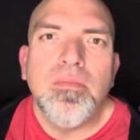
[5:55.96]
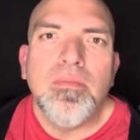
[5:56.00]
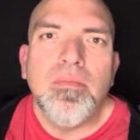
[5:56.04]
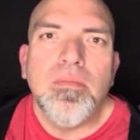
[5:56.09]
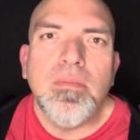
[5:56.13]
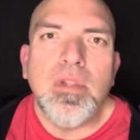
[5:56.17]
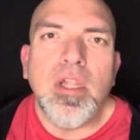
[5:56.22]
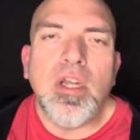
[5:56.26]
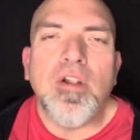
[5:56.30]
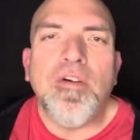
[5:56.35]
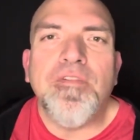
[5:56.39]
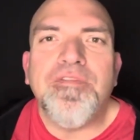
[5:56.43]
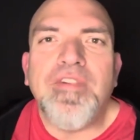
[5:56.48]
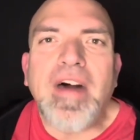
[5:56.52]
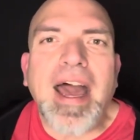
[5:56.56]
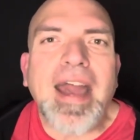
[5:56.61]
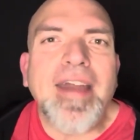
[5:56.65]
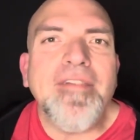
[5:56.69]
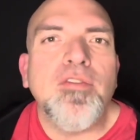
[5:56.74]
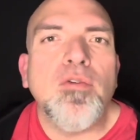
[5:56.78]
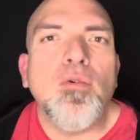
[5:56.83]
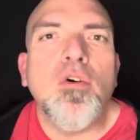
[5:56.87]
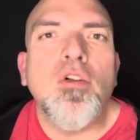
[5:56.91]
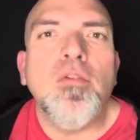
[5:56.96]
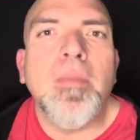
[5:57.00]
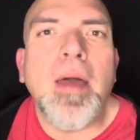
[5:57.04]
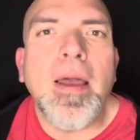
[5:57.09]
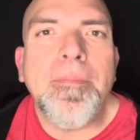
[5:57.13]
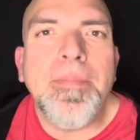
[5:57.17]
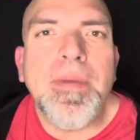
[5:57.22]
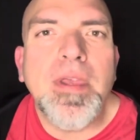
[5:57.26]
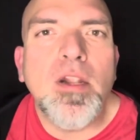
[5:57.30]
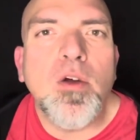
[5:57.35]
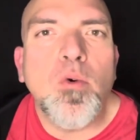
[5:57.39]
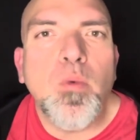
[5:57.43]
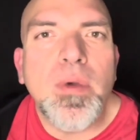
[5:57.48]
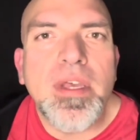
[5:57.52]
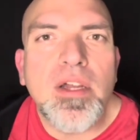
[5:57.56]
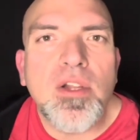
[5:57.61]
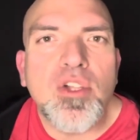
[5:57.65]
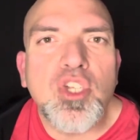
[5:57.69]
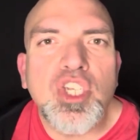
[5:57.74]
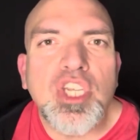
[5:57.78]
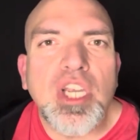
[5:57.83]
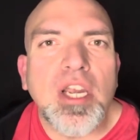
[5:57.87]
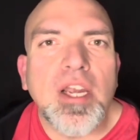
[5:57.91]
Little 5-year-old might be in a
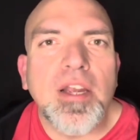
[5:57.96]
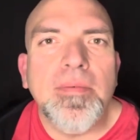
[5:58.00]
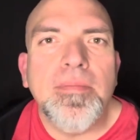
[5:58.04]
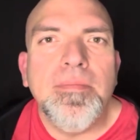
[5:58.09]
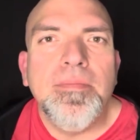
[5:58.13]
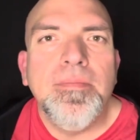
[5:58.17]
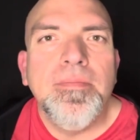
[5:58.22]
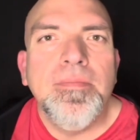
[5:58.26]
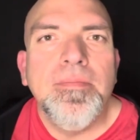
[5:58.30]
wheelchair.